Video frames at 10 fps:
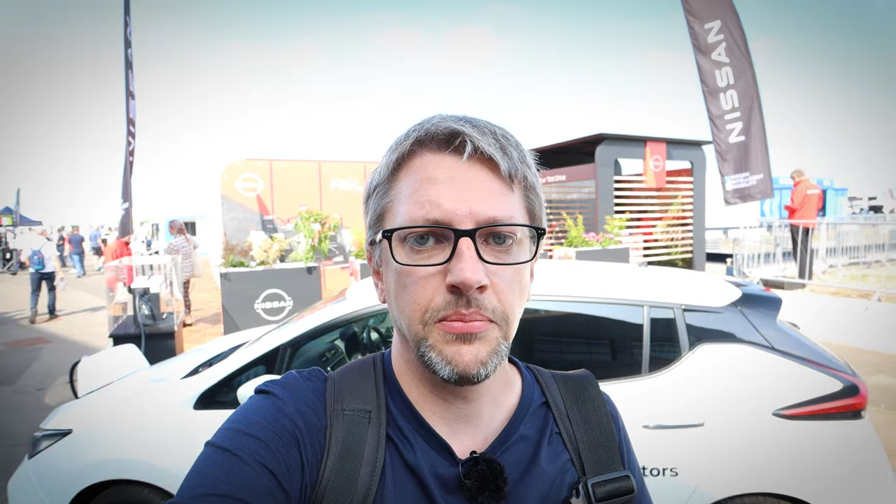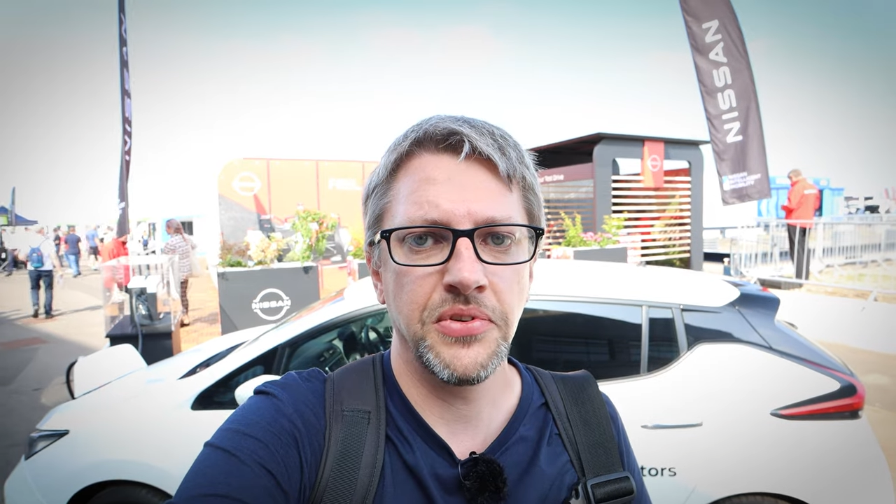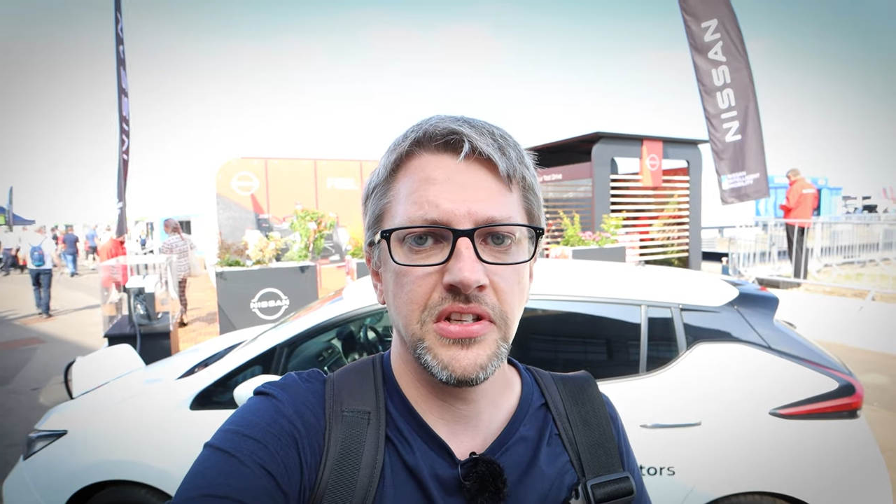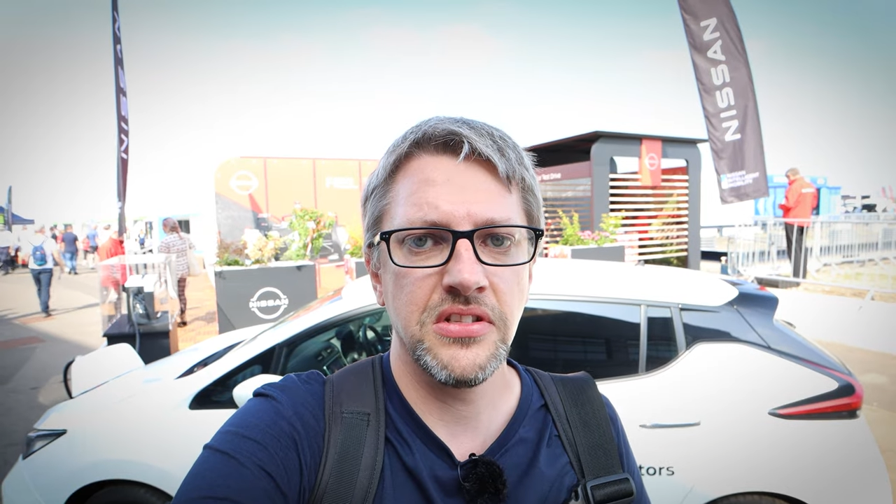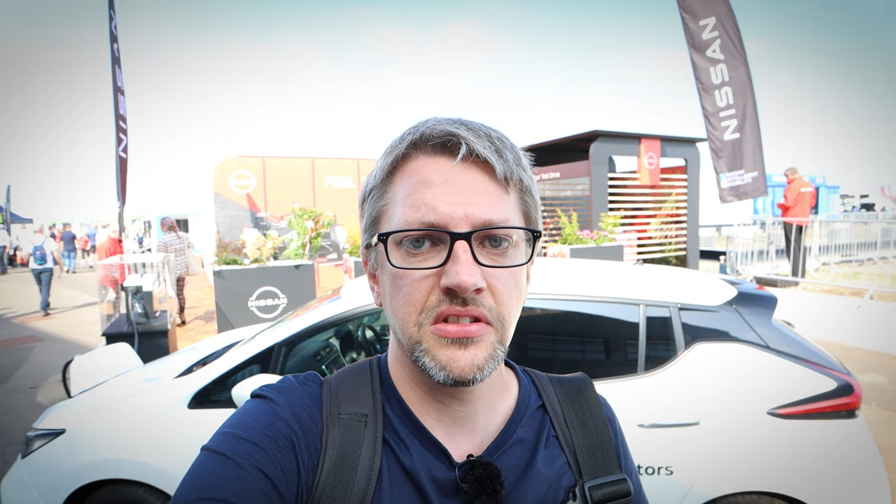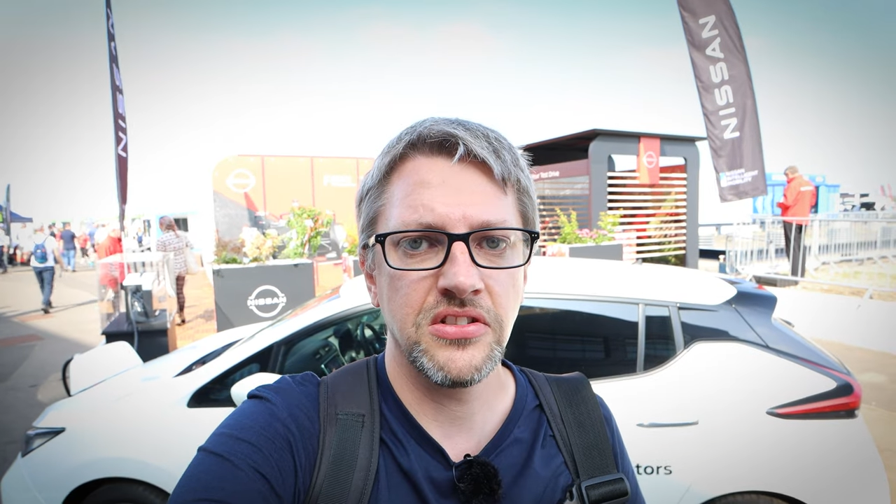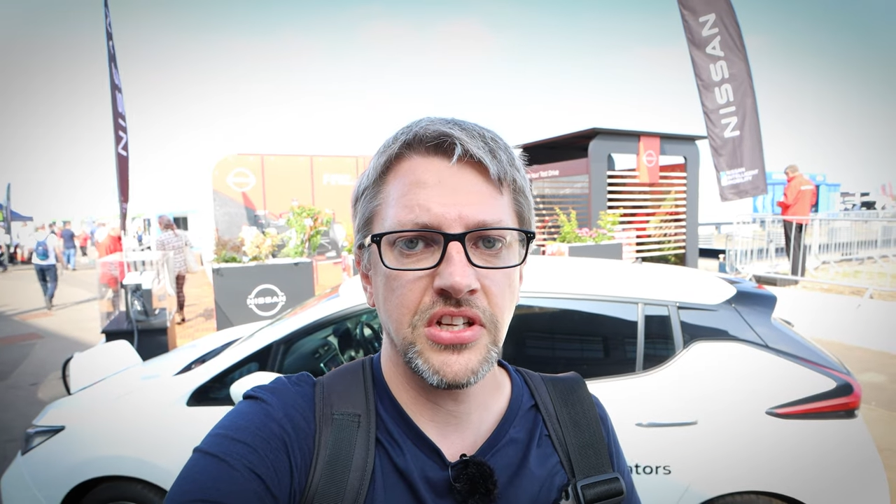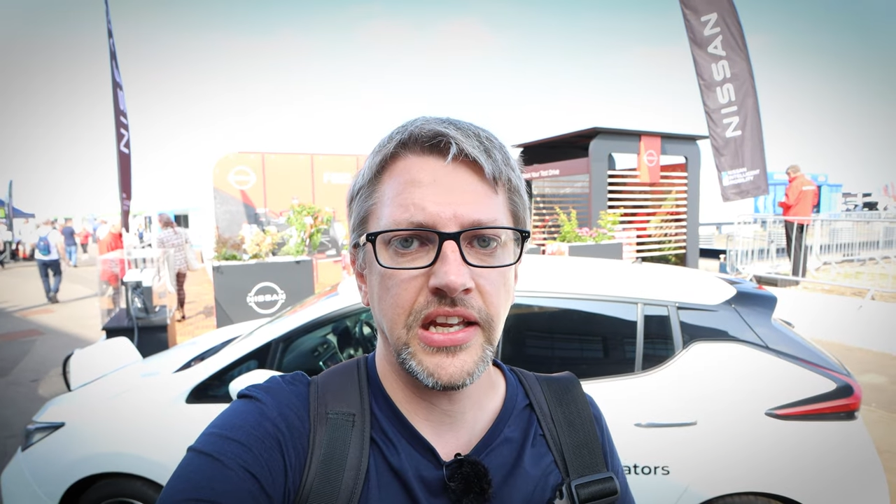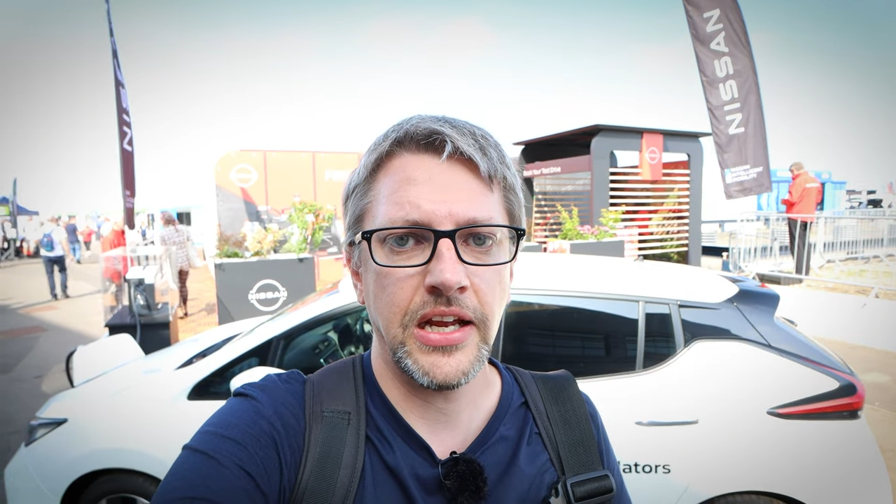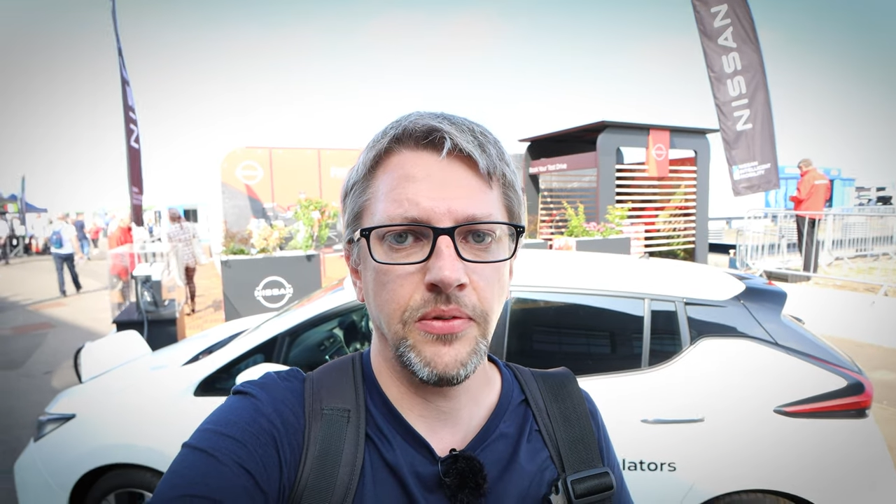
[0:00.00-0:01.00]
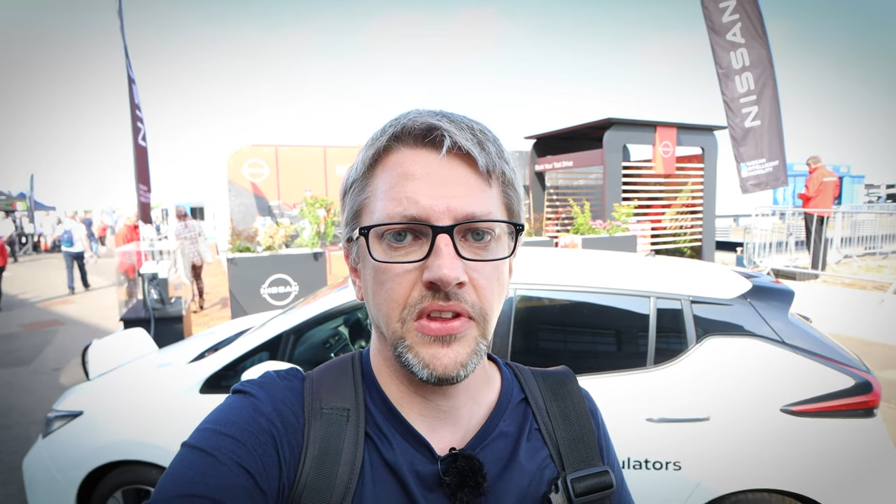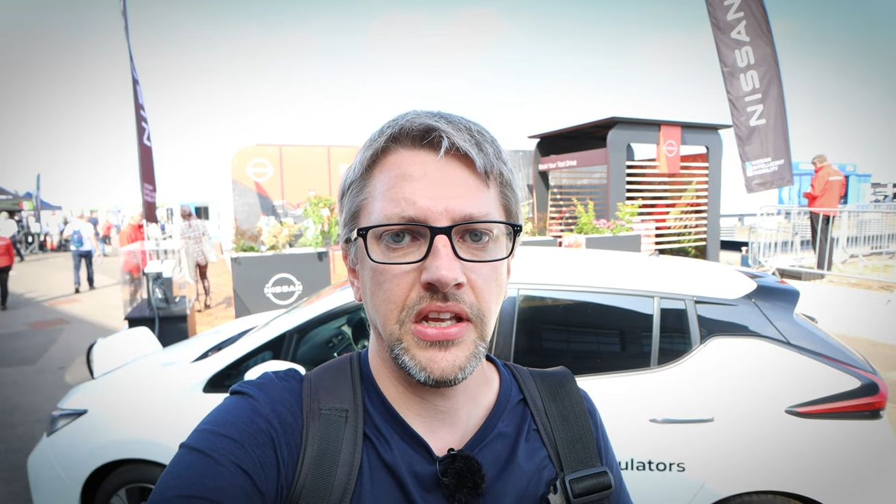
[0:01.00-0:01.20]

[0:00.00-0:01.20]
then please check out